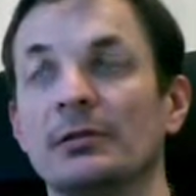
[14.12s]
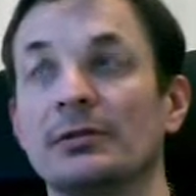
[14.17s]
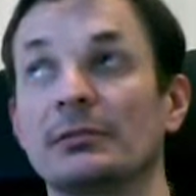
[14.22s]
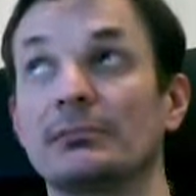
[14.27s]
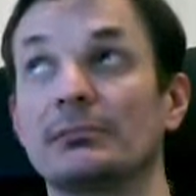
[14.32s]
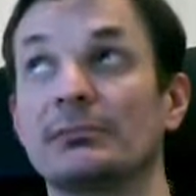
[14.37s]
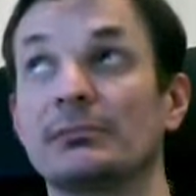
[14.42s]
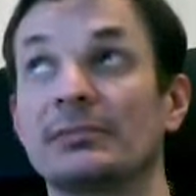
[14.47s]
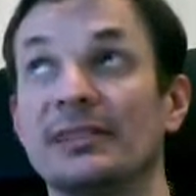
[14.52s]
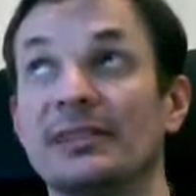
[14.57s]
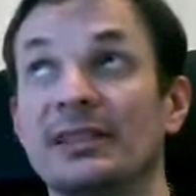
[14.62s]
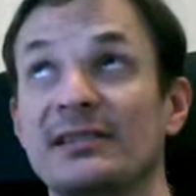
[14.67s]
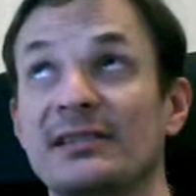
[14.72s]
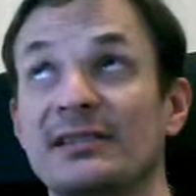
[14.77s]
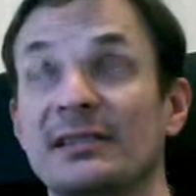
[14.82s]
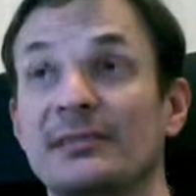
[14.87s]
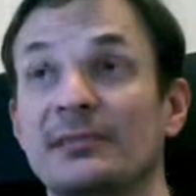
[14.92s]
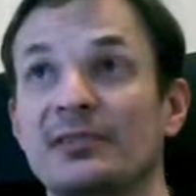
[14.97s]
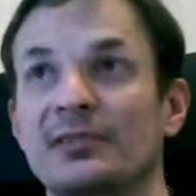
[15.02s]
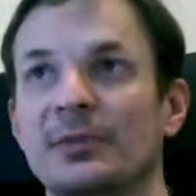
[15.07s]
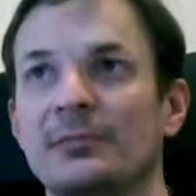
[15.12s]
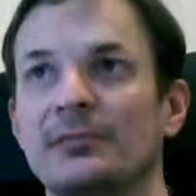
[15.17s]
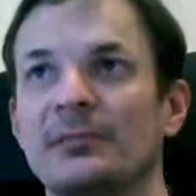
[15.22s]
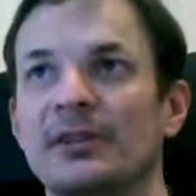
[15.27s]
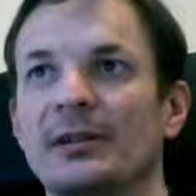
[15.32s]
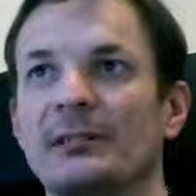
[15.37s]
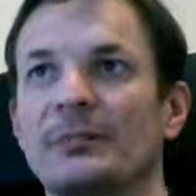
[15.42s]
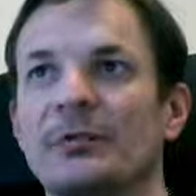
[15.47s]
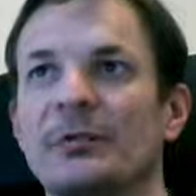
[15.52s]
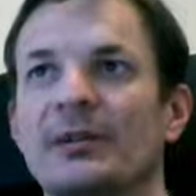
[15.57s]
sensitive subject,
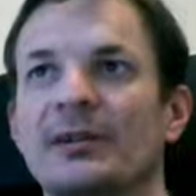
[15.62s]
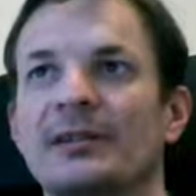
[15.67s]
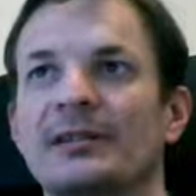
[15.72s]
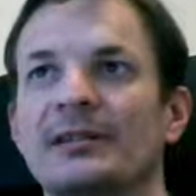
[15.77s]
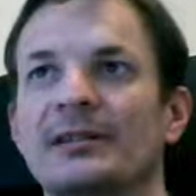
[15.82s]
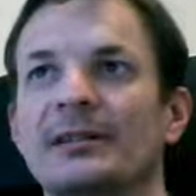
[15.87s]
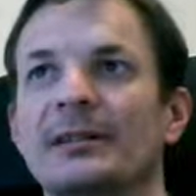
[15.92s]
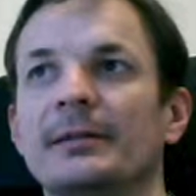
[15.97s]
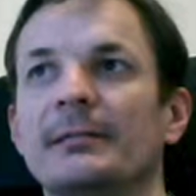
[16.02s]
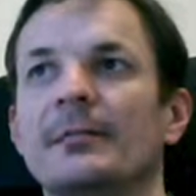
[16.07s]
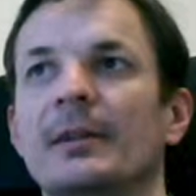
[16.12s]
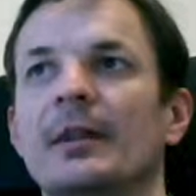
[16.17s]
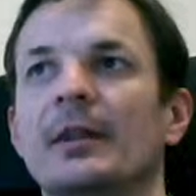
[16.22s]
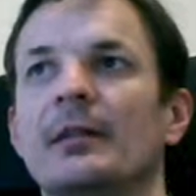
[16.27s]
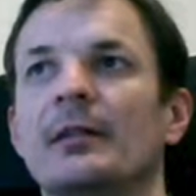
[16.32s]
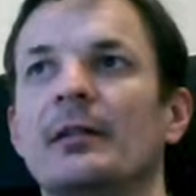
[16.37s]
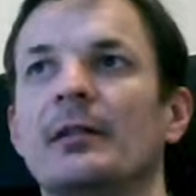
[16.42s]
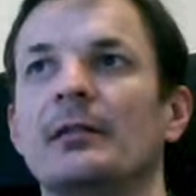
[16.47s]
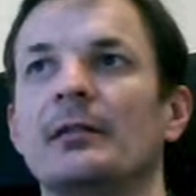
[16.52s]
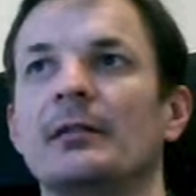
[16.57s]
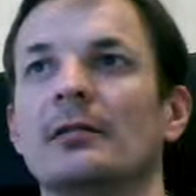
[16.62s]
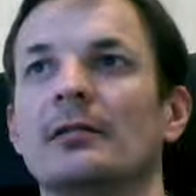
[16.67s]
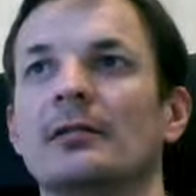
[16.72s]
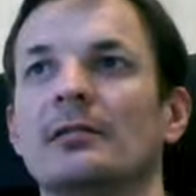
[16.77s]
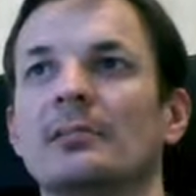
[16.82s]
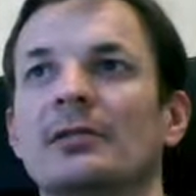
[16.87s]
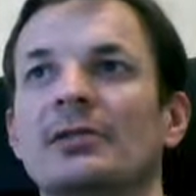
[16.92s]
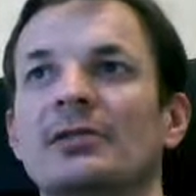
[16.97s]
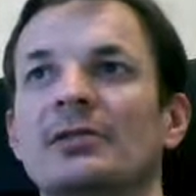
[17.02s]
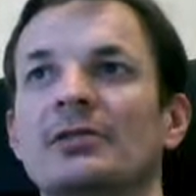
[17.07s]
morality. It's
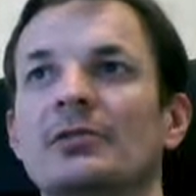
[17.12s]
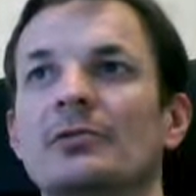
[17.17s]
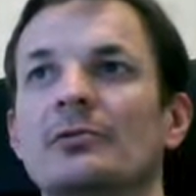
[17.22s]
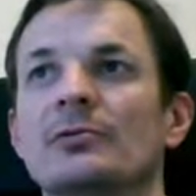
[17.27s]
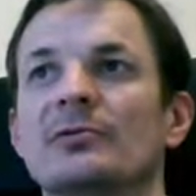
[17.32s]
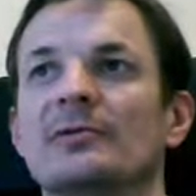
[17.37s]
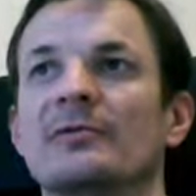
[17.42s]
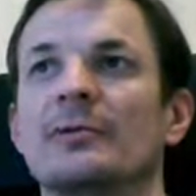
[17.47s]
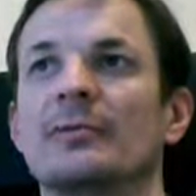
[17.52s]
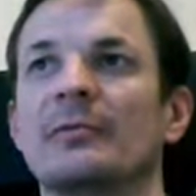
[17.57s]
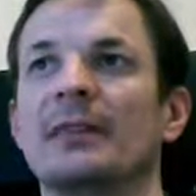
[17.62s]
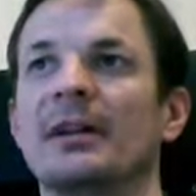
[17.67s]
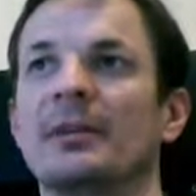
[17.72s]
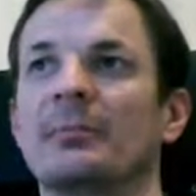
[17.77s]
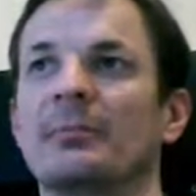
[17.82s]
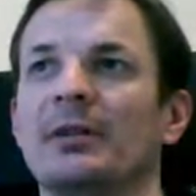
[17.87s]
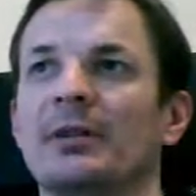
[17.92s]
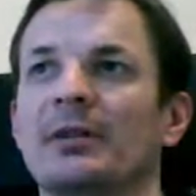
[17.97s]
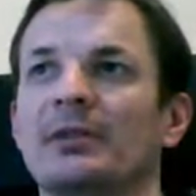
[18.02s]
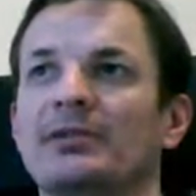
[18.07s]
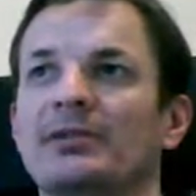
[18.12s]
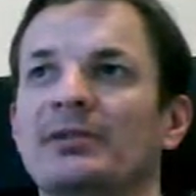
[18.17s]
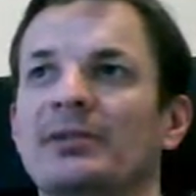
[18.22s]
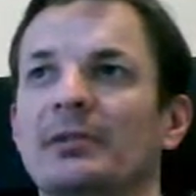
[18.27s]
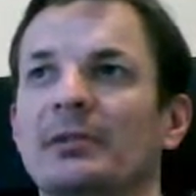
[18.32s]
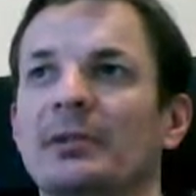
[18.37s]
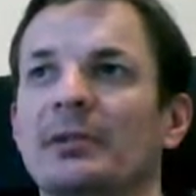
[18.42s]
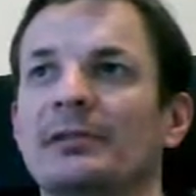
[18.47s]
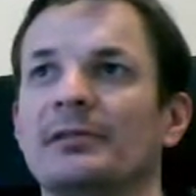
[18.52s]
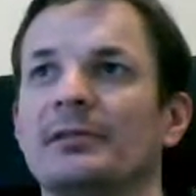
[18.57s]
being used for manipulation a
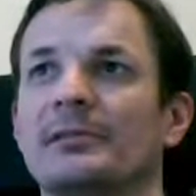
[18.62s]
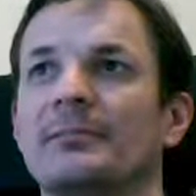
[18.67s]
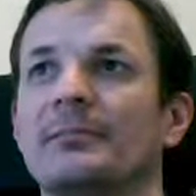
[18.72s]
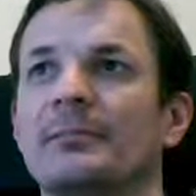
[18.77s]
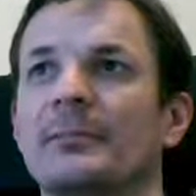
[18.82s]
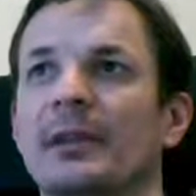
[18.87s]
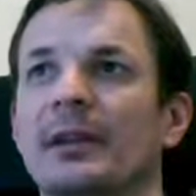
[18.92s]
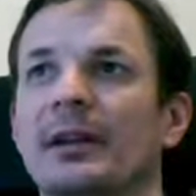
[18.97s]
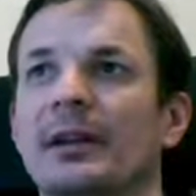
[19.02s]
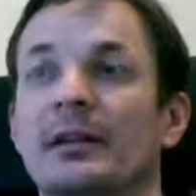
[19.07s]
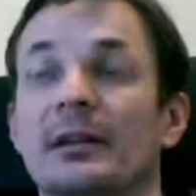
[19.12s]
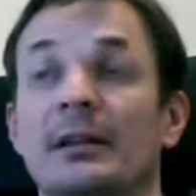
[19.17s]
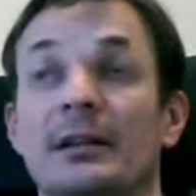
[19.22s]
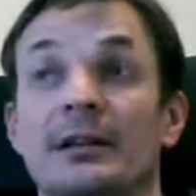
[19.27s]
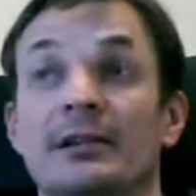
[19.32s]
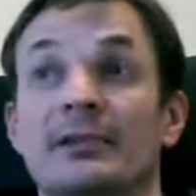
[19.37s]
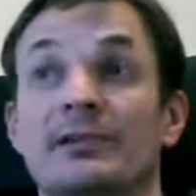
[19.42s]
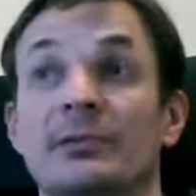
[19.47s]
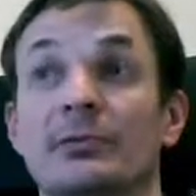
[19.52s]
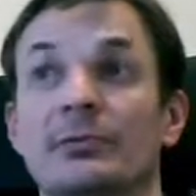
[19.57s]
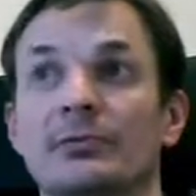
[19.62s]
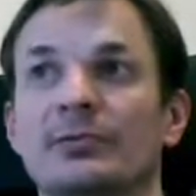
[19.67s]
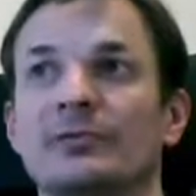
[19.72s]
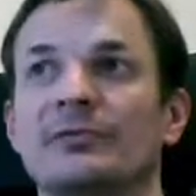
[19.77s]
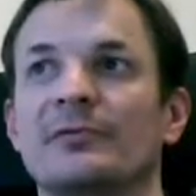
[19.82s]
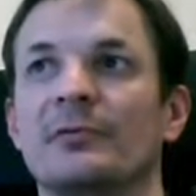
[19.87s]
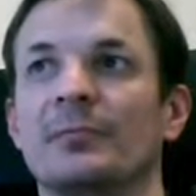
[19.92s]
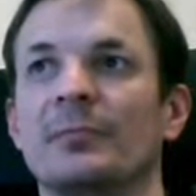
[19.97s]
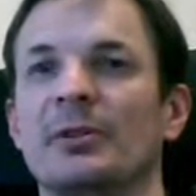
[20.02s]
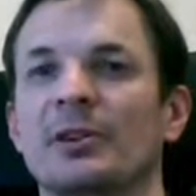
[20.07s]
lot, and it is used for
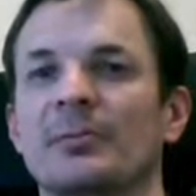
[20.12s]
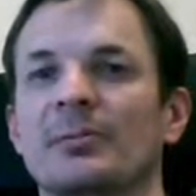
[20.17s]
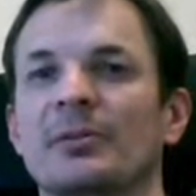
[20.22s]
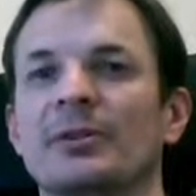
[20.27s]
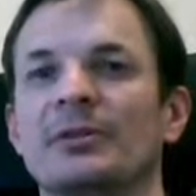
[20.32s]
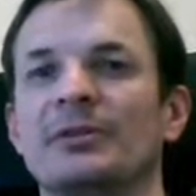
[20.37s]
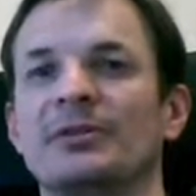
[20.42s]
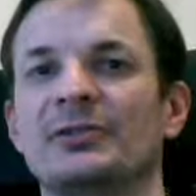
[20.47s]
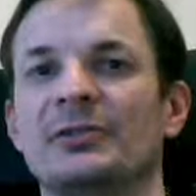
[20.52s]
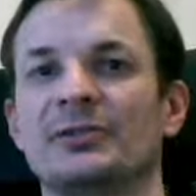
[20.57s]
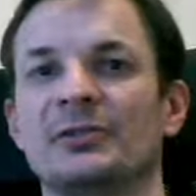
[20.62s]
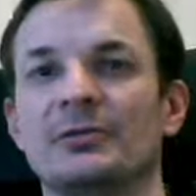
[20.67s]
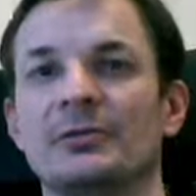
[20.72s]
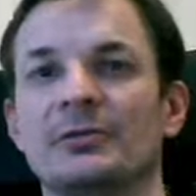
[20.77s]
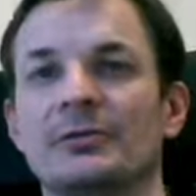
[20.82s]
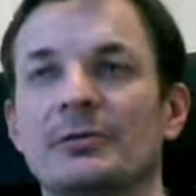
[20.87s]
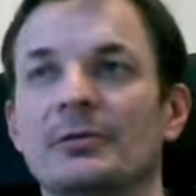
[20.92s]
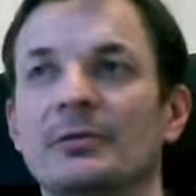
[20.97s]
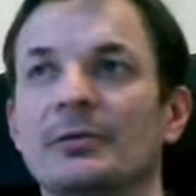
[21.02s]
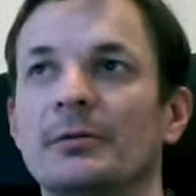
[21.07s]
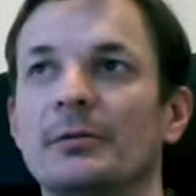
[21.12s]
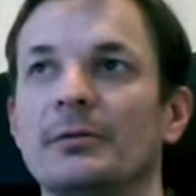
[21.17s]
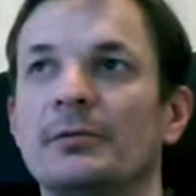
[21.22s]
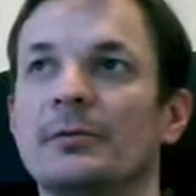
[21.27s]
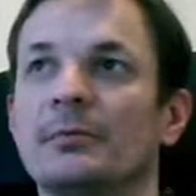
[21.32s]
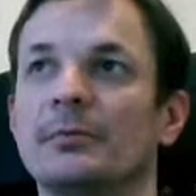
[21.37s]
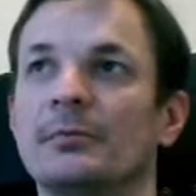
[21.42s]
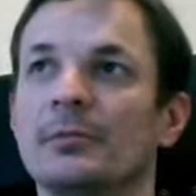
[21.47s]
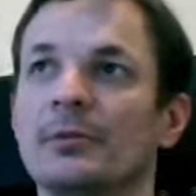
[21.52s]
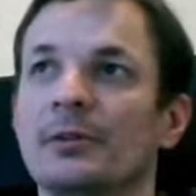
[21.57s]
manipulation
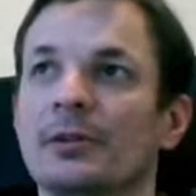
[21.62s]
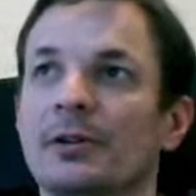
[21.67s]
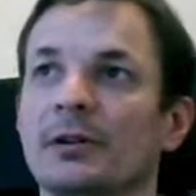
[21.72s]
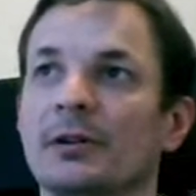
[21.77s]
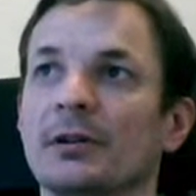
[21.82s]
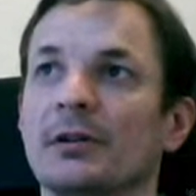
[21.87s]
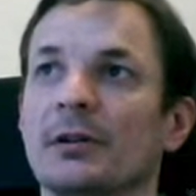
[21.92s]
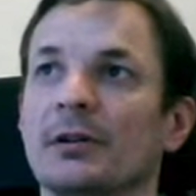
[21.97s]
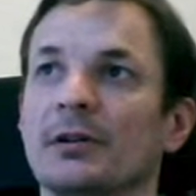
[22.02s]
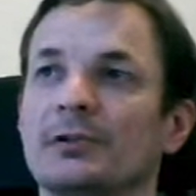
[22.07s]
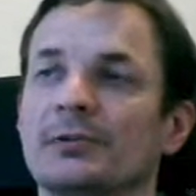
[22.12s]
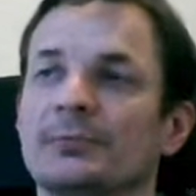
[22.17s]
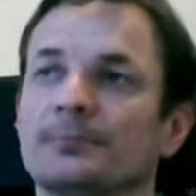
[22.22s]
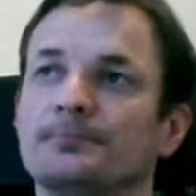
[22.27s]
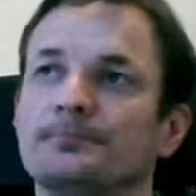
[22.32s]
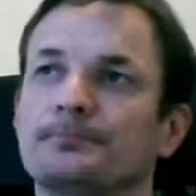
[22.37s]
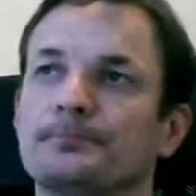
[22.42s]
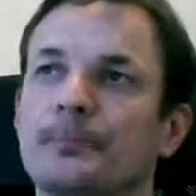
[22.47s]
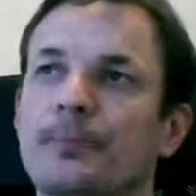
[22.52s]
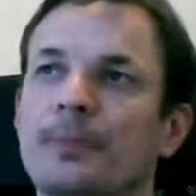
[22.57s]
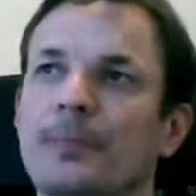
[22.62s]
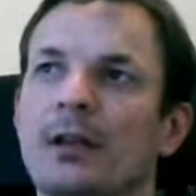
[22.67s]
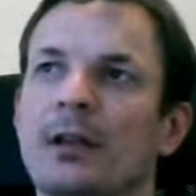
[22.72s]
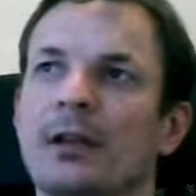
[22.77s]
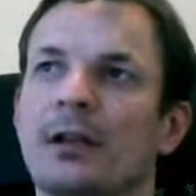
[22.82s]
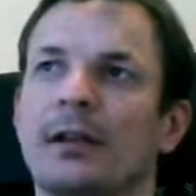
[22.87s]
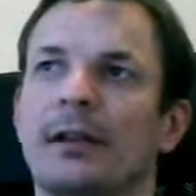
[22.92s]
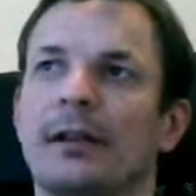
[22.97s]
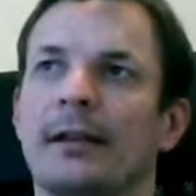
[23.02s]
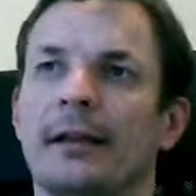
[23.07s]
a lot.
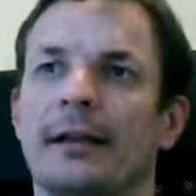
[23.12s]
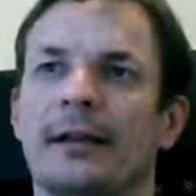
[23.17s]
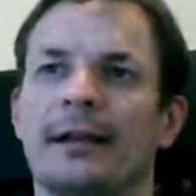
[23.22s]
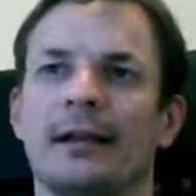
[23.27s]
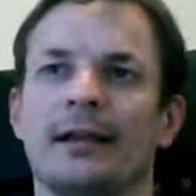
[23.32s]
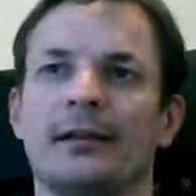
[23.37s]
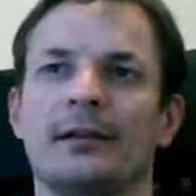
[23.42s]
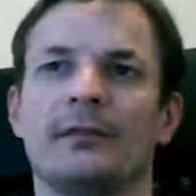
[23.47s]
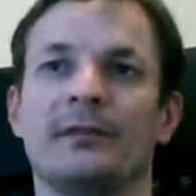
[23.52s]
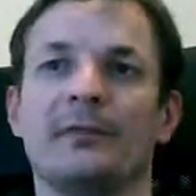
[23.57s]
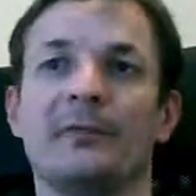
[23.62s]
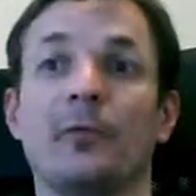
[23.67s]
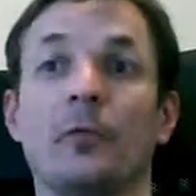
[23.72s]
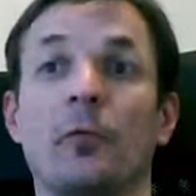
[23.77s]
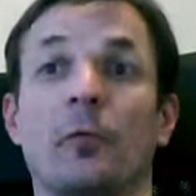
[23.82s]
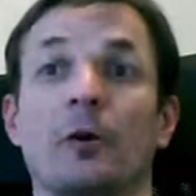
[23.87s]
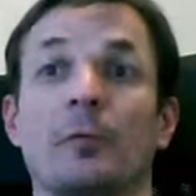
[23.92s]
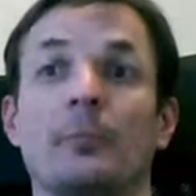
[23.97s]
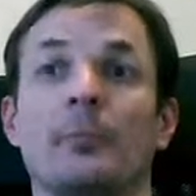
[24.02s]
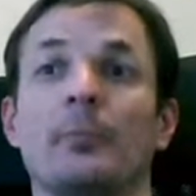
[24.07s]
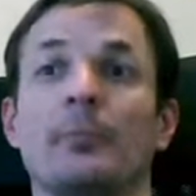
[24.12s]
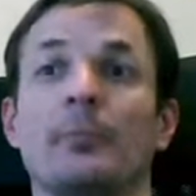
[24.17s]
And the form